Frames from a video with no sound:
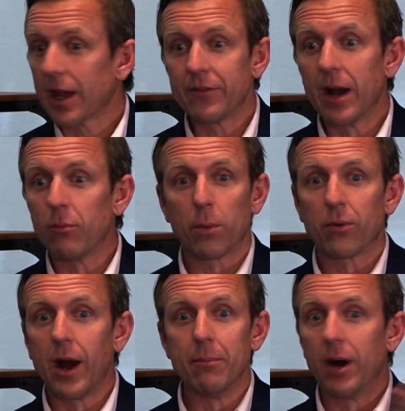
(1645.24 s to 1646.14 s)
I've got more
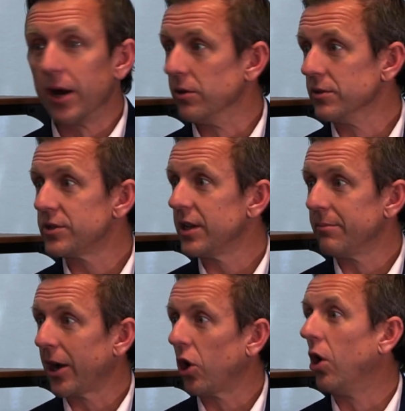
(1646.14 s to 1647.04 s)
Prime bottles in
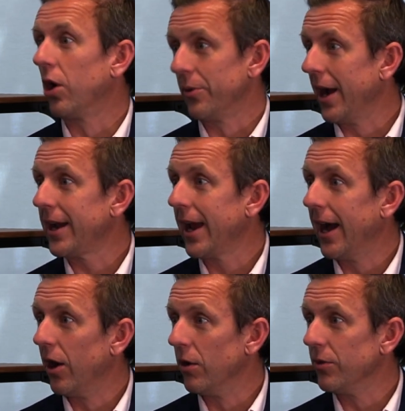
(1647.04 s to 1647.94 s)
my car right
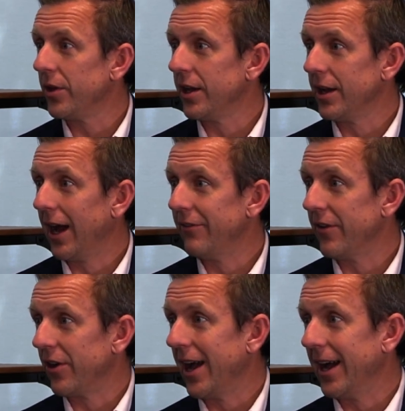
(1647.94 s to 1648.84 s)
now than I've
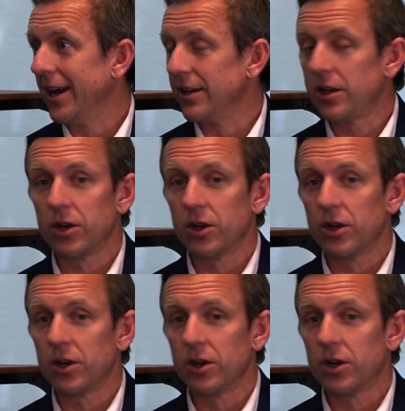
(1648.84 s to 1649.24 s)
ever had,